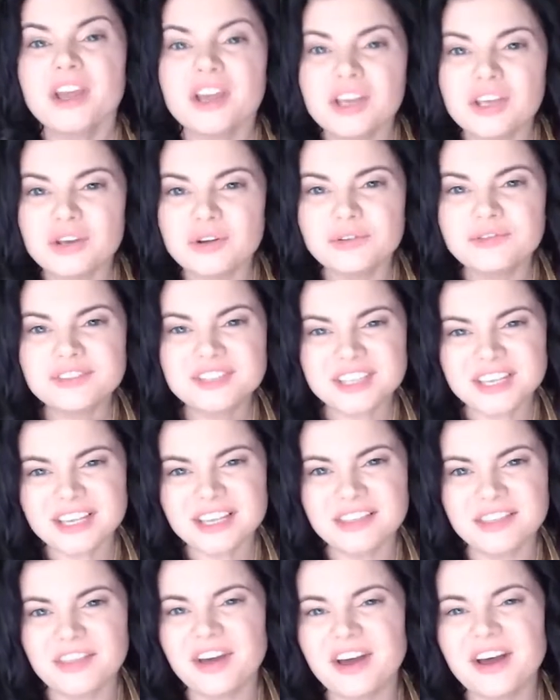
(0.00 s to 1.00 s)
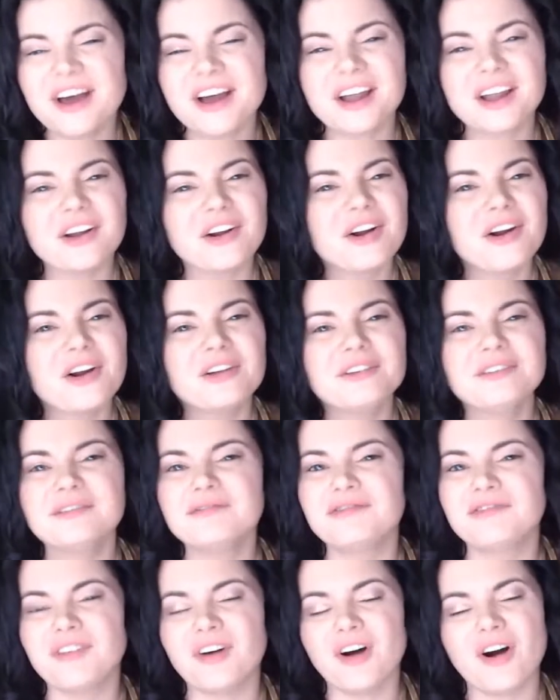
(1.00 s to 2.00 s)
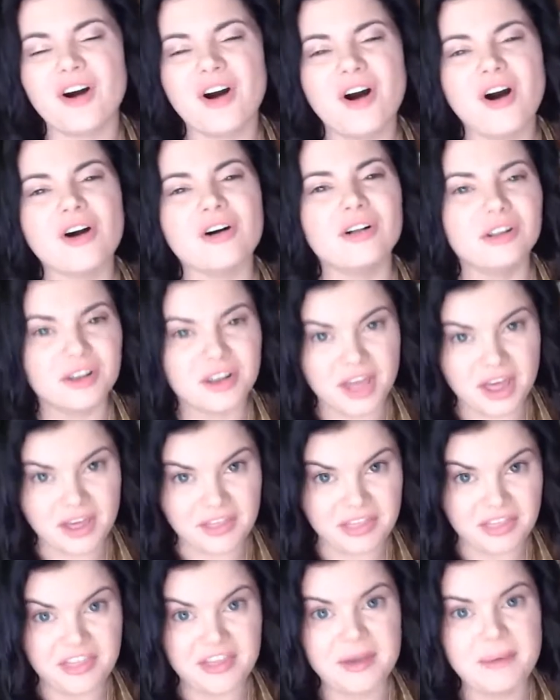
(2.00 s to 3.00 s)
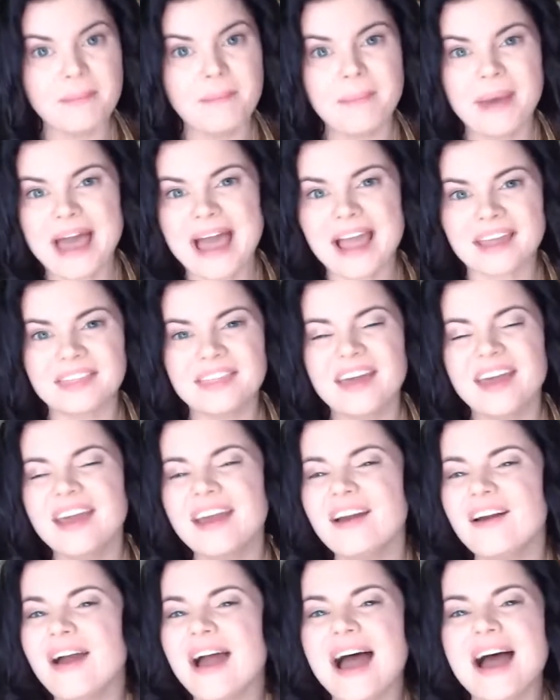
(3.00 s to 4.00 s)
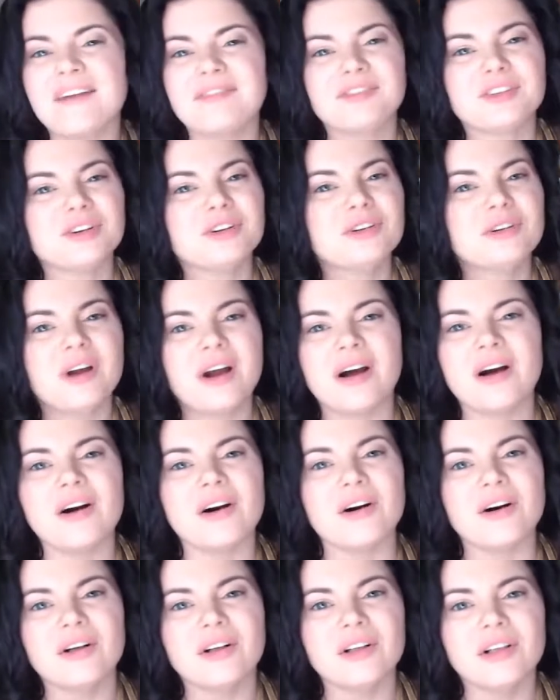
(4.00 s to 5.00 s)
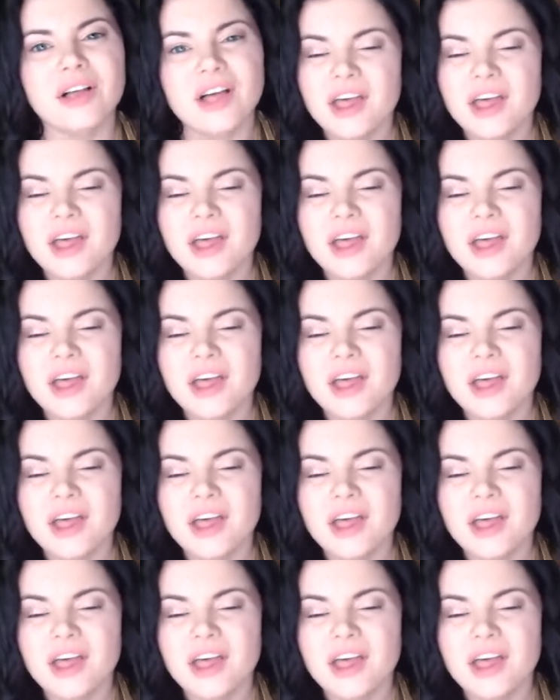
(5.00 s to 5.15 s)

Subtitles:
You've seen the curtain fall, nothing back there after all.